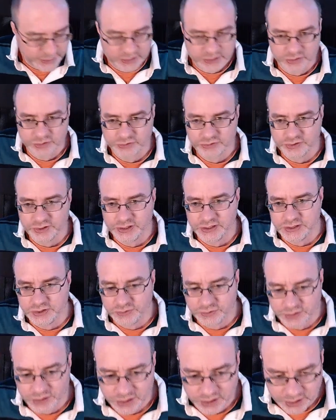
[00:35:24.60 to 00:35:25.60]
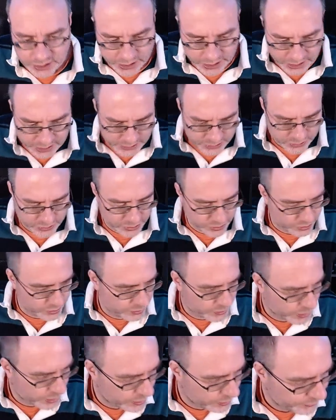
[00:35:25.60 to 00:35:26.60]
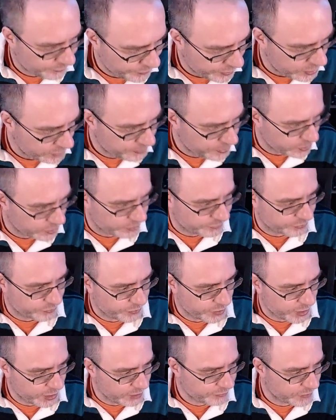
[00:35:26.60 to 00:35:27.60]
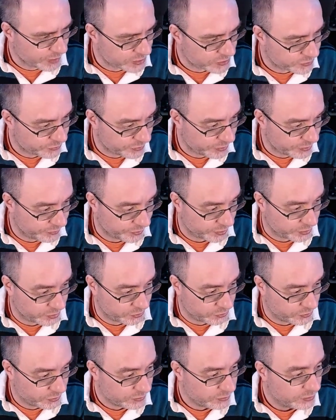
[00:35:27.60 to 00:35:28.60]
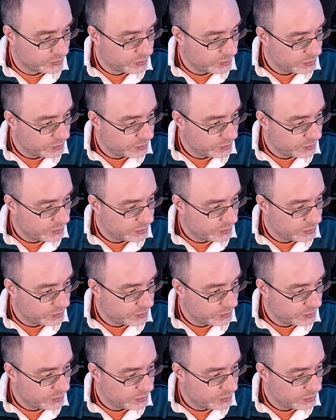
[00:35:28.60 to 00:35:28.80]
your 32R and your fader port have arrived. That's very, very cool.